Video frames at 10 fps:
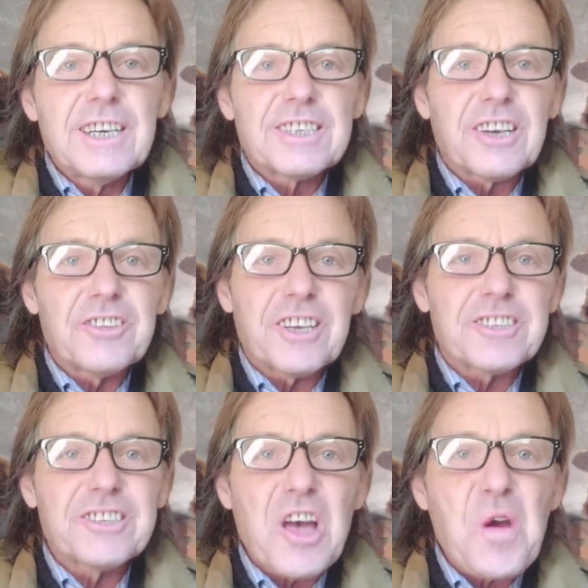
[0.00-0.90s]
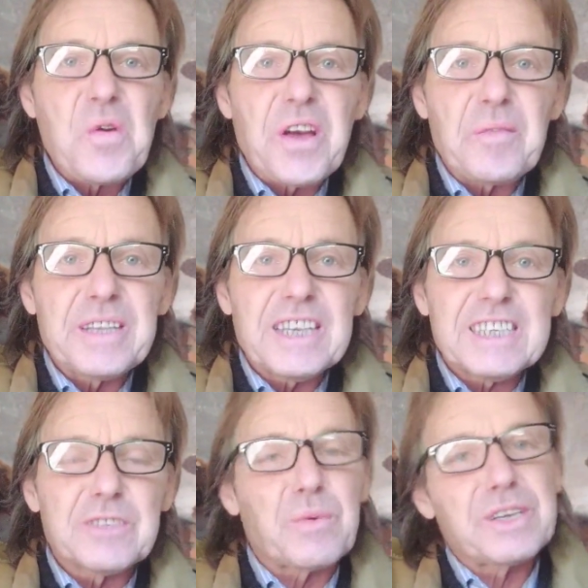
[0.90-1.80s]
So there's no. I mean,
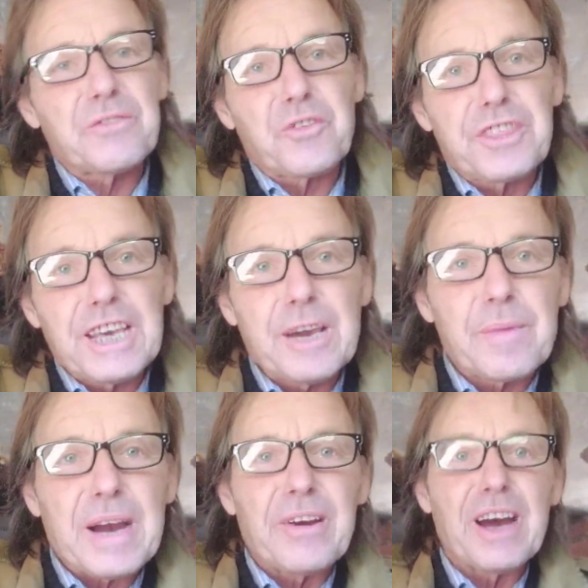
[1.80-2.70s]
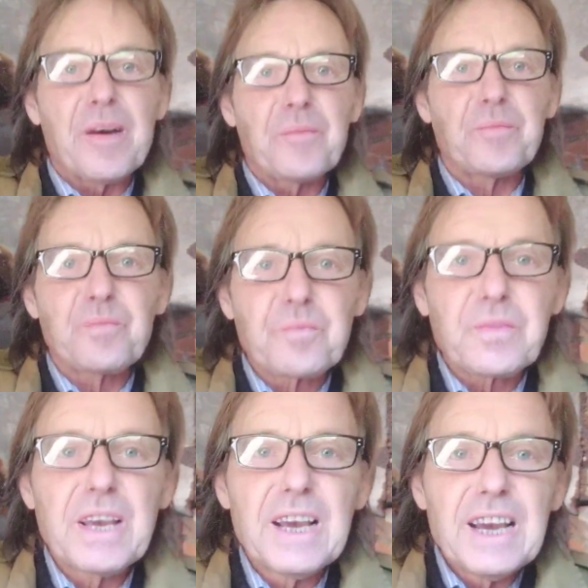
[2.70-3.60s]
this is a wonderful thing about
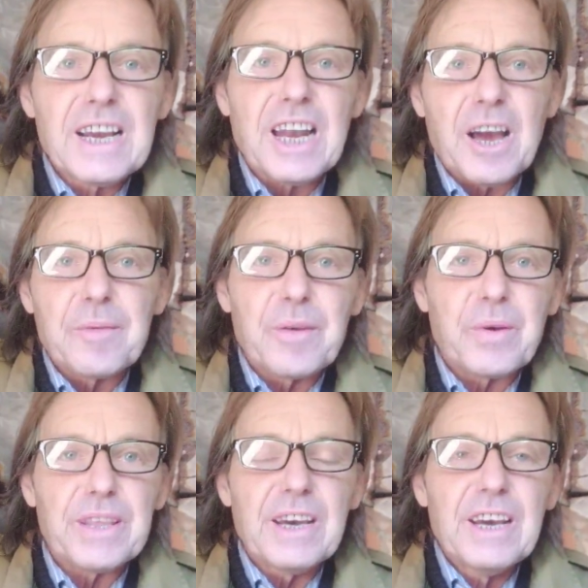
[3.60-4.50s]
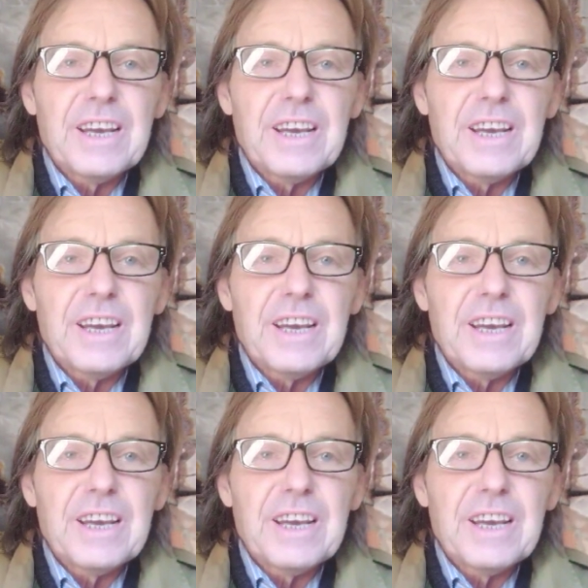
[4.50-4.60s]
climate weather.